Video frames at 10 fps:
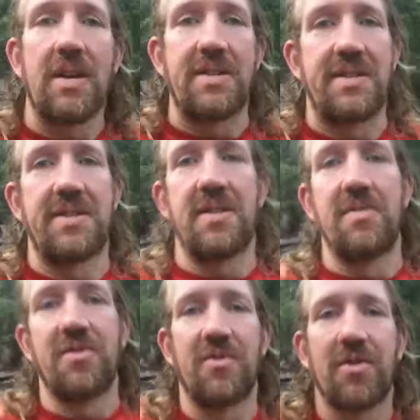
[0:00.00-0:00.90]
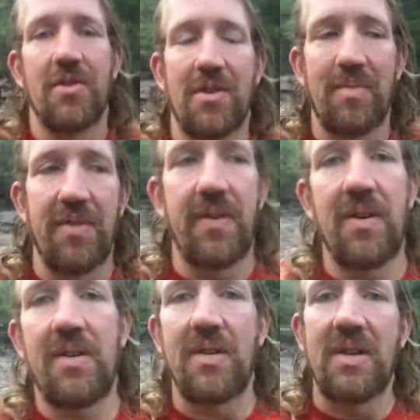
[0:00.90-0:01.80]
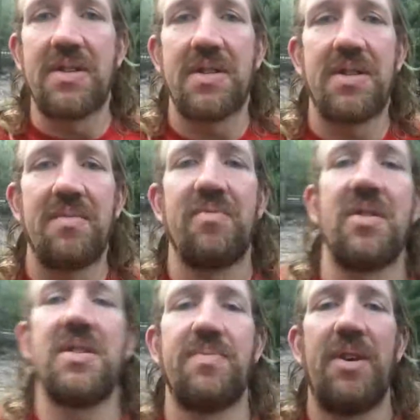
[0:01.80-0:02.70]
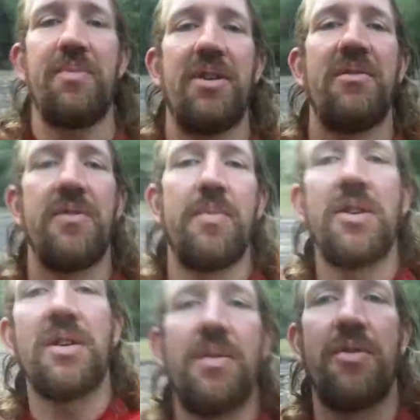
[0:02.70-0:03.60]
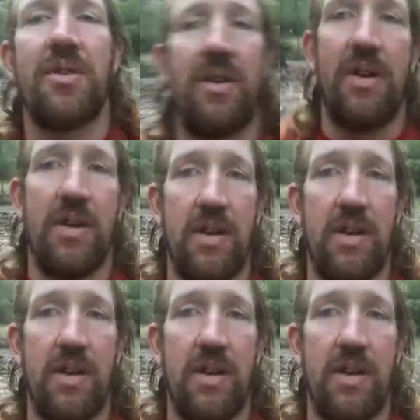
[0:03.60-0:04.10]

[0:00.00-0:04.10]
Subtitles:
Guess it's time to record on my phone because I didn't bring the spare battery for my GoPro.